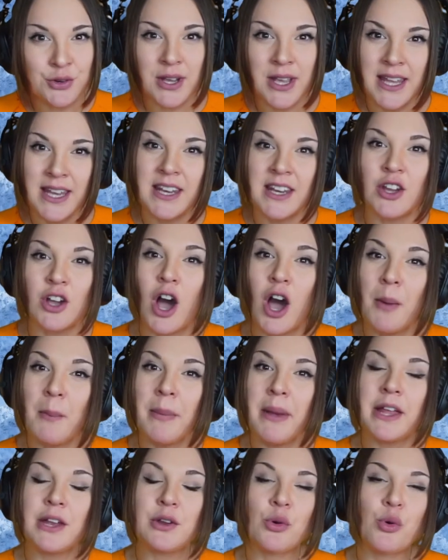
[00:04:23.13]
in
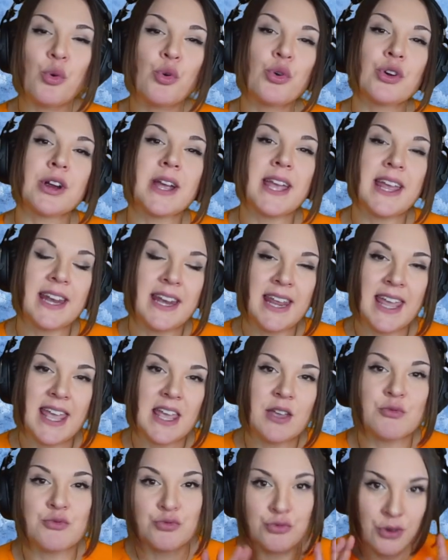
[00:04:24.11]
combat or in
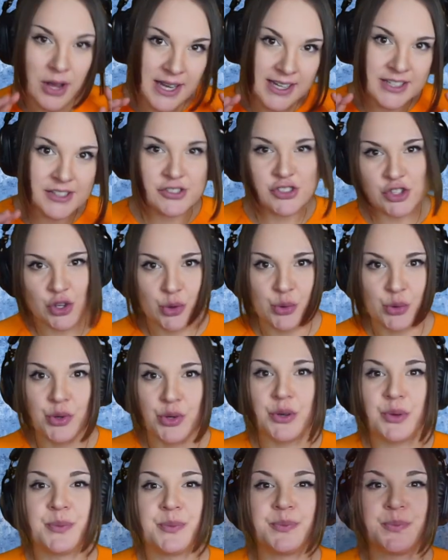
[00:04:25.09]
a red zone.